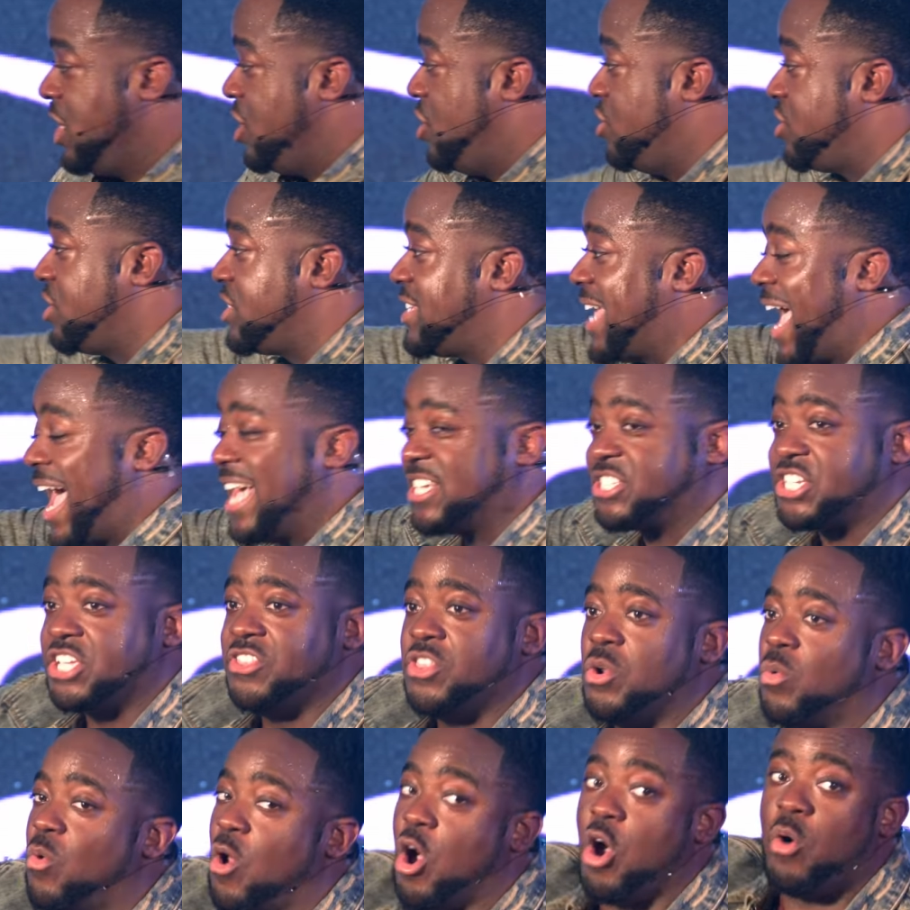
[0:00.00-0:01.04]
You're just
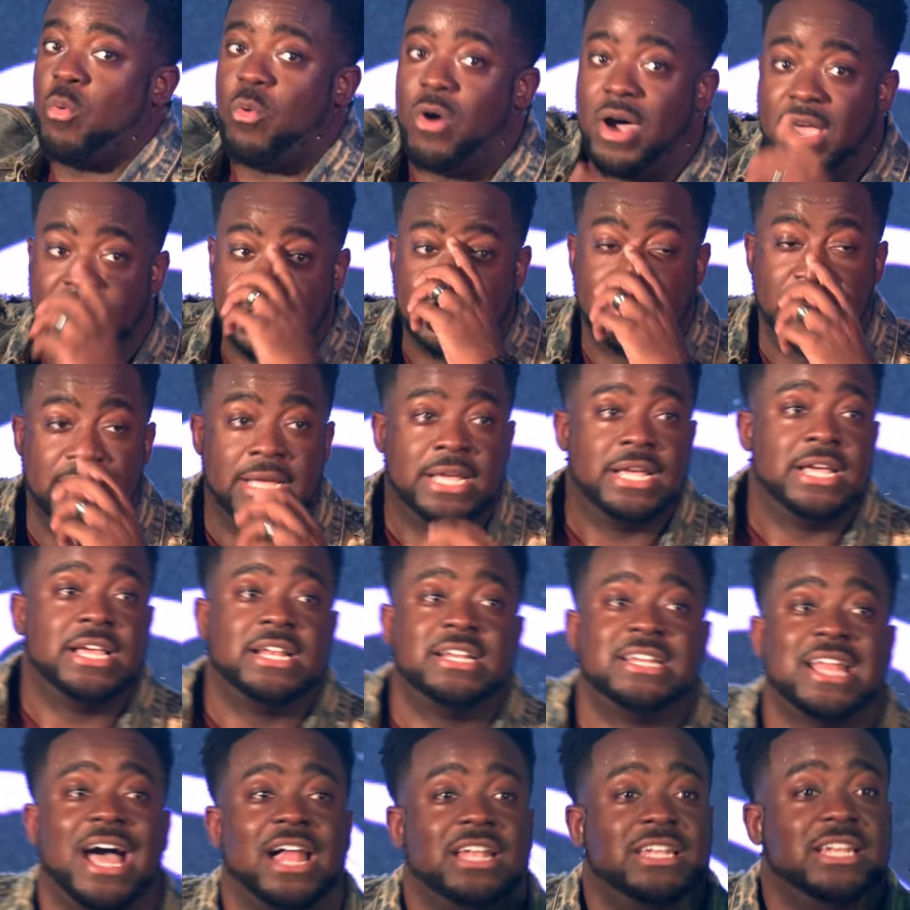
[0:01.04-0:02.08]
asking the wrong one.
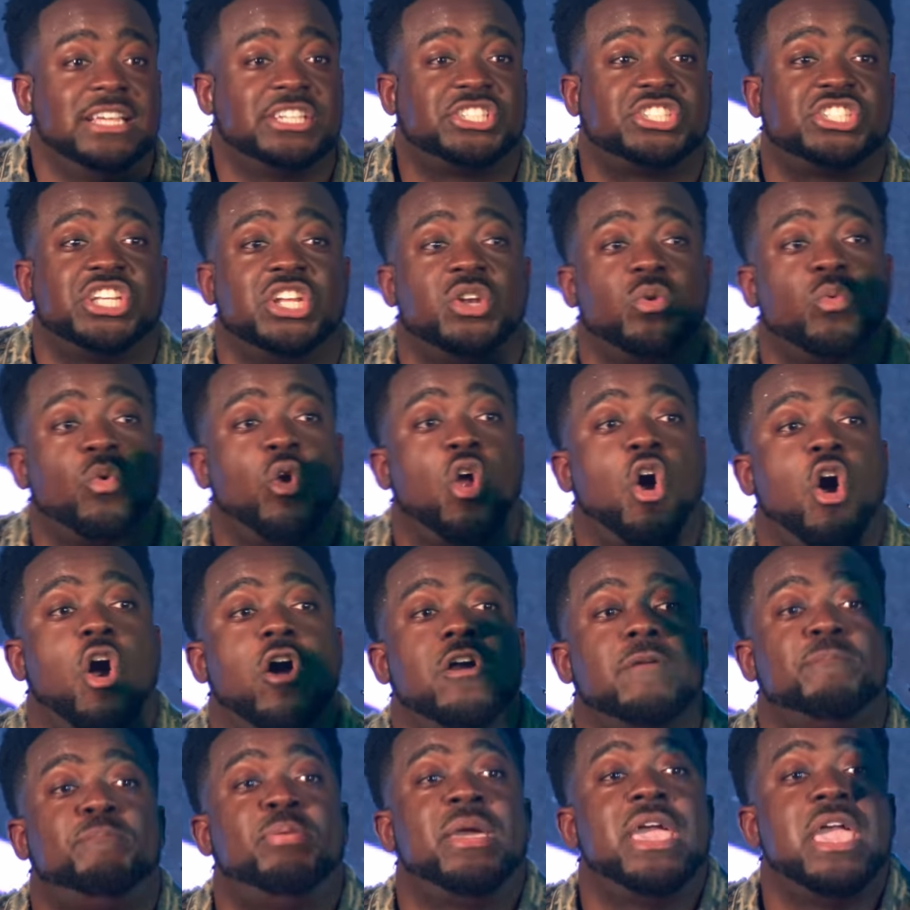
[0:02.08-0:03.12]
Now listen,
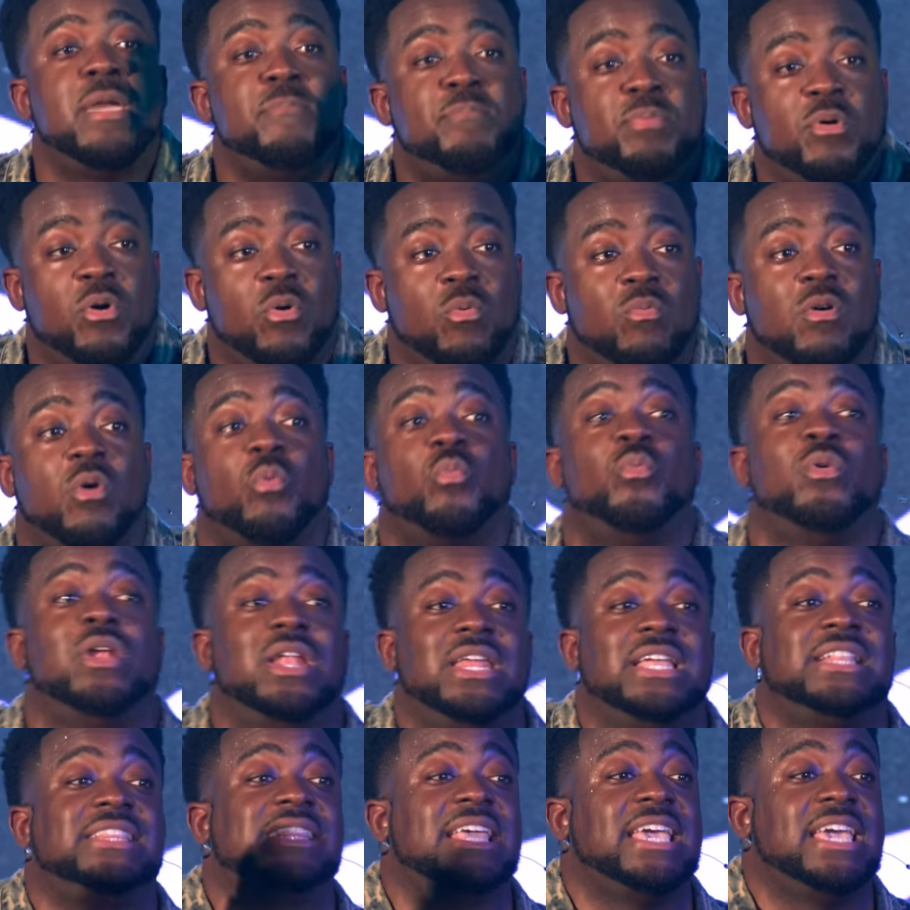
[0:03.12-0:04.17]
wrong people will
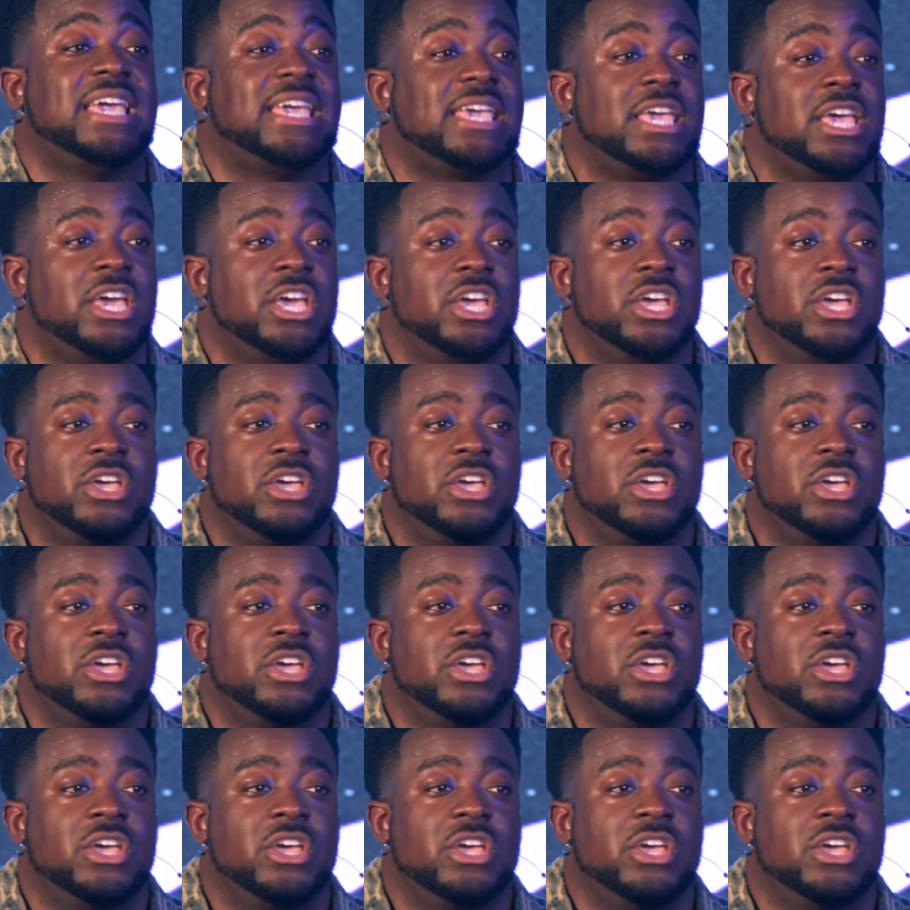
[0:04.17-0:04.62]
really think,